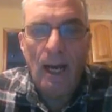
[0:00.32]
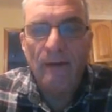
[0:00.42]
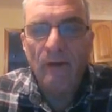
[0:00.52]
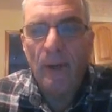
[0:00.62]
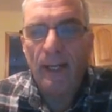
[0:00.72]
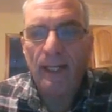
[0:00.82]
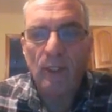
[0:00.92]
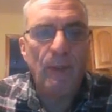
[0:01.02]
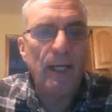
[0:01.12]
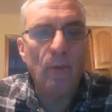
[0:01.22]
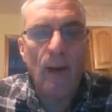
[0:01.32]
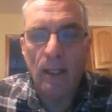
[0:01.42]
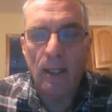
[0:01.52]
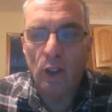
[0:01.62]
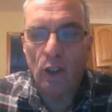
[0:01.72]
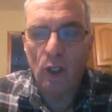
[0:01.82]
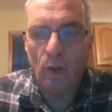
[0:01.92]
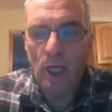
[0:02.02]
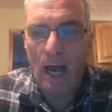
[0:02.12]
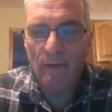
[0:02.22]
Hi, everybody. It's meteorologist
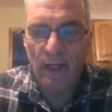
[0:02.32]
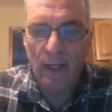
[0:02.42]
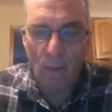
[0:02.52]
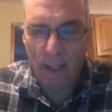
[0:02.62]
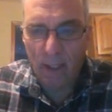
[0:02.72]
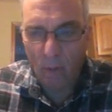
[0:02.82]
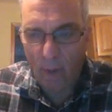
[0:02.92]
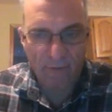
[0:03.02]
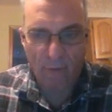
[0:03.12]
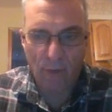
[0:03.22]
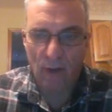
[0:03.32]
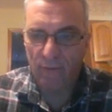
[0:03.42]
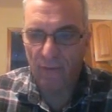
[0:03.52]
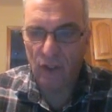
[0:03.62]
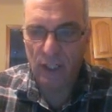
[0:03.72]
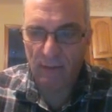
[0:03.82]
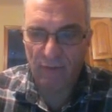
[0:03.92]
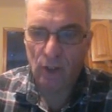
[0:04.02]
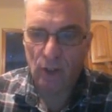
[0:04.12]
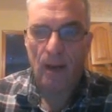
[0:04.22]
Joe Cioffi. I wanted to wait for enough of the
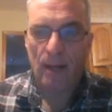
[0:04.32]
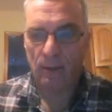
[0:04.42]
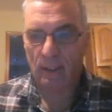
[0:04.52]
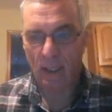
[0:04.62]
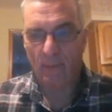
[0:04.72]
GFS model to